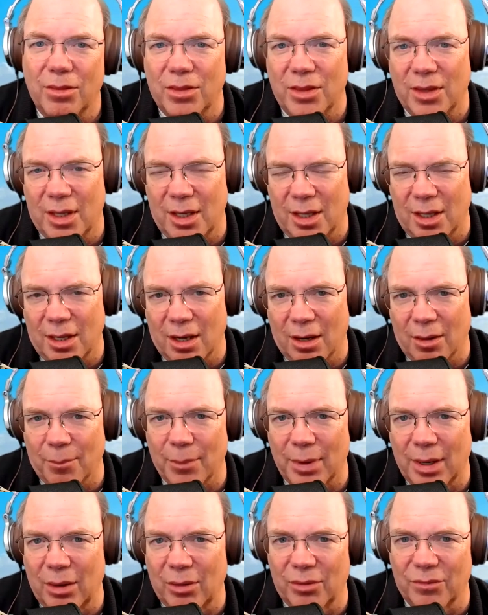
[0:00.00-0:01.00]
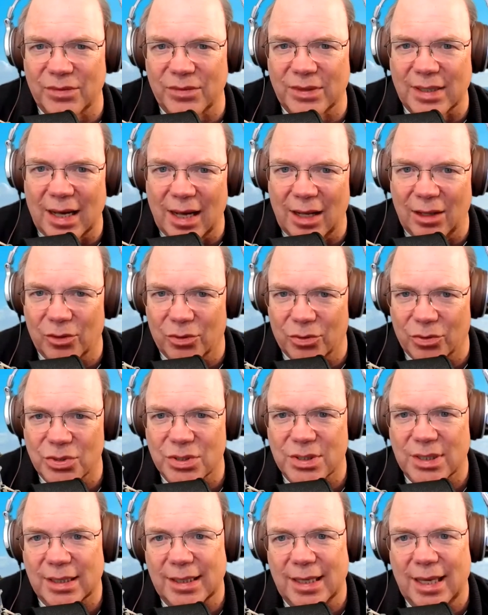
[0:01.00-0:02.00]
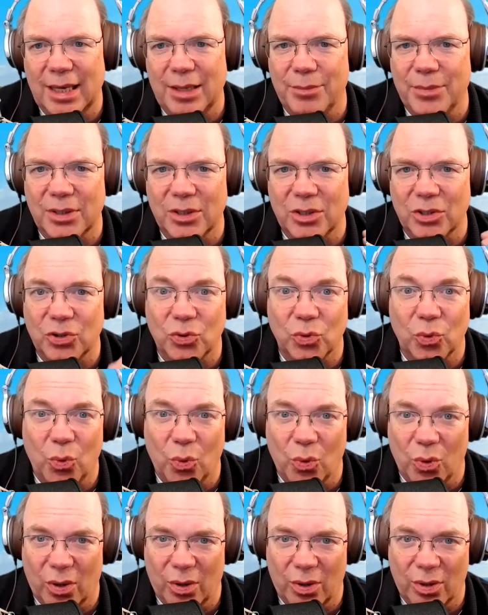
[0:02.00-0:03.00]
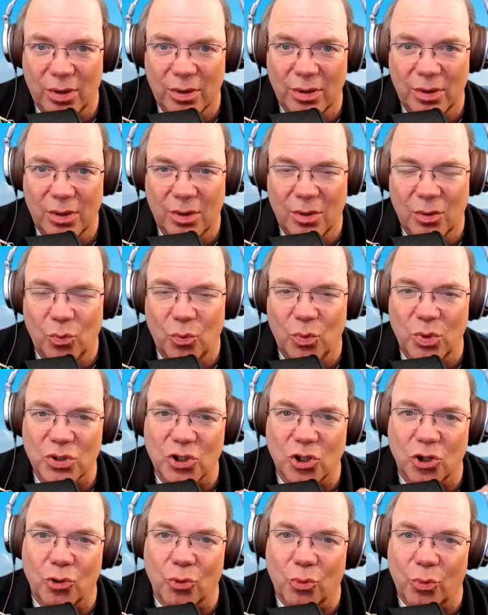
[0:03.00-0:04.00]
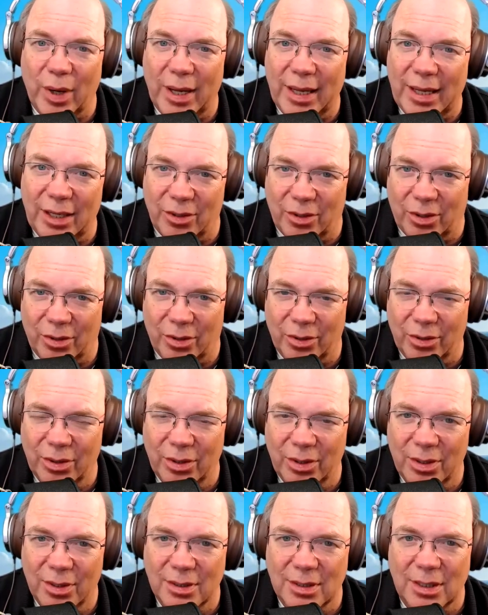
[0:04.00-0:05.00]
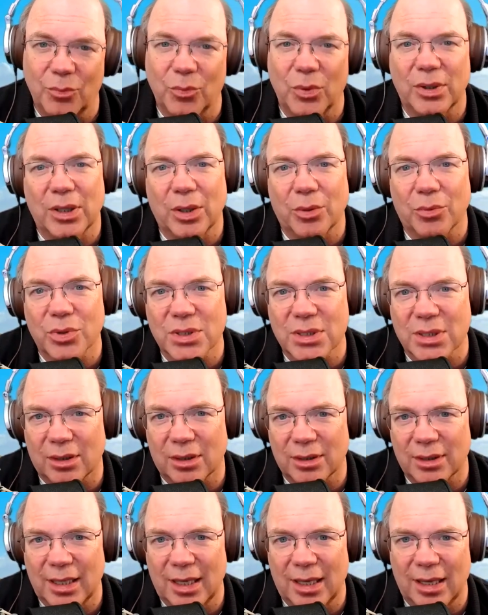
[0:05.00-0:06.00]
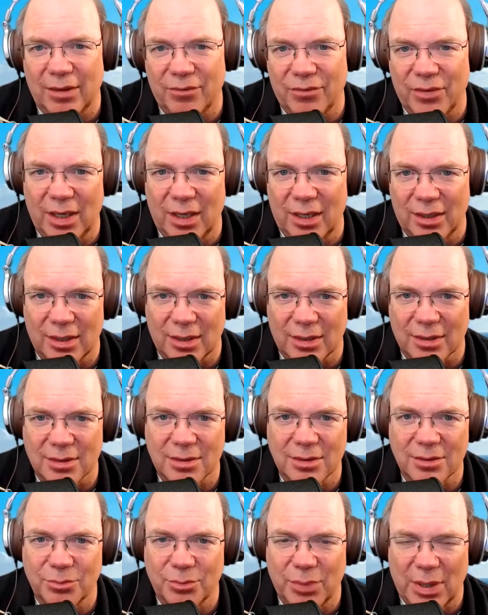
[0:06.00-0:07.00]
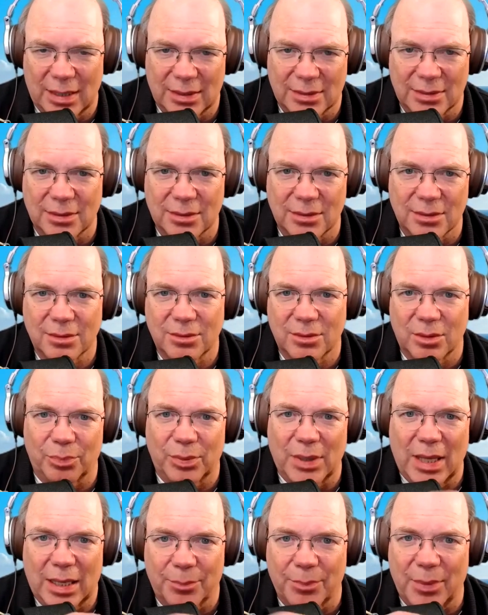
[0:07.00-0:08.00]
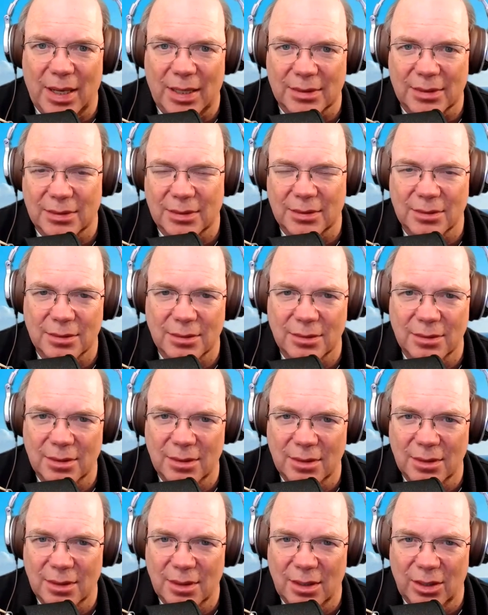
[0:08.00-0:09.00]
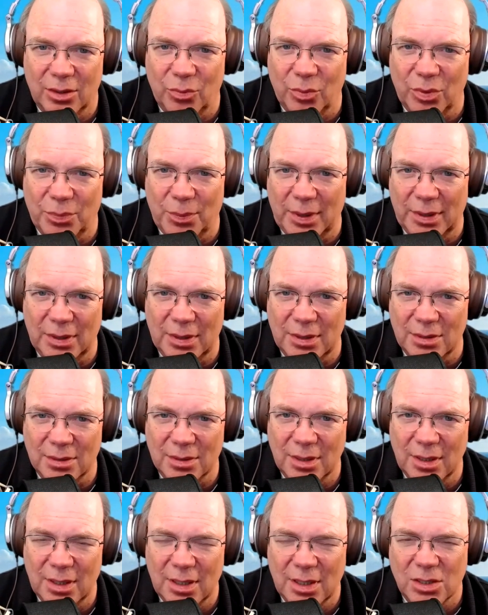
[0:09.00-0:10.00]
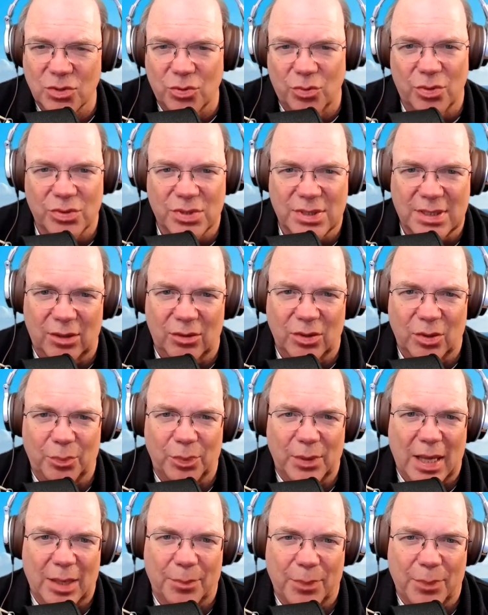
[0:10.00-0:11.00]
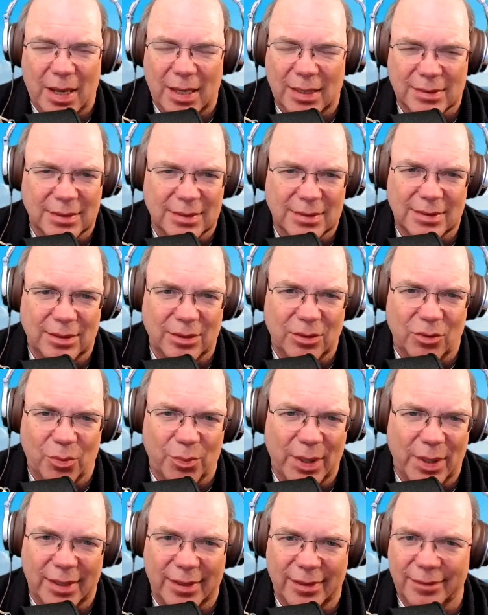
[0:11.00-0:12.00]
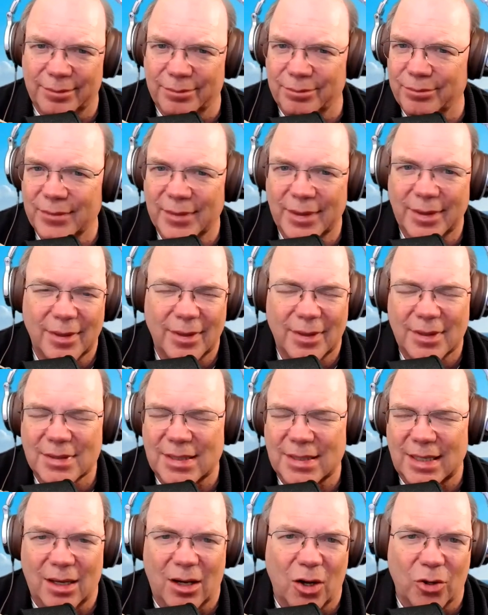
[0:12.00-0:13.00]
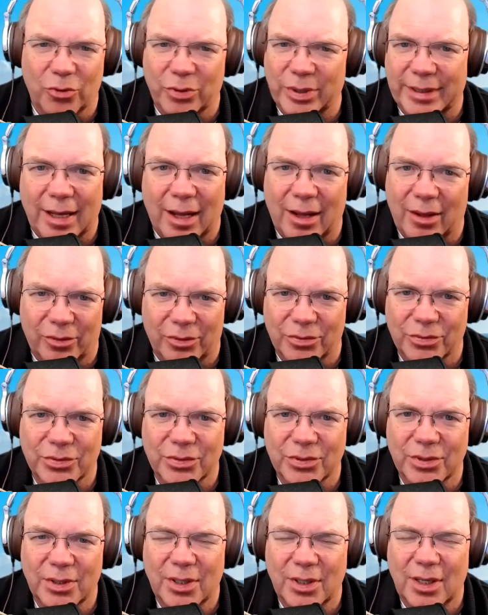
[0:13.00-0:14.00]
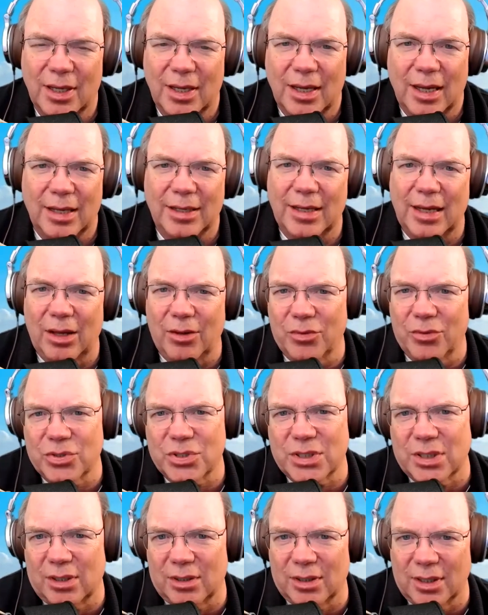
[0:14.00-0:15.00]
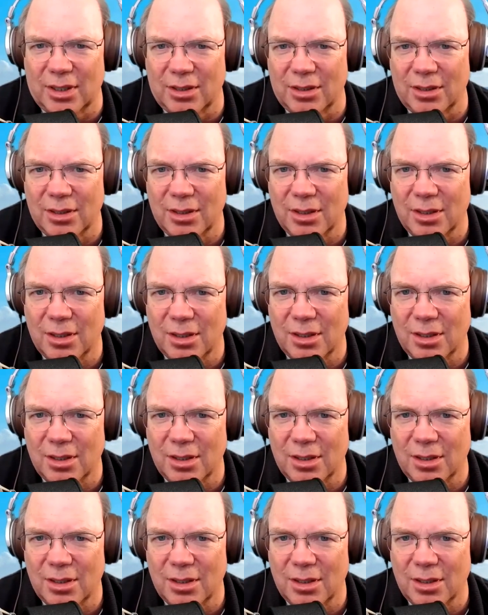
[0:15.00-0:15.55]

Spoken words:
the amount of dollars that came in the door was greater than when they were selling the avionics boxes, the black boxes. Are you with me on this? So they're selling the black boxes and they were making, say, $100. And now they're selling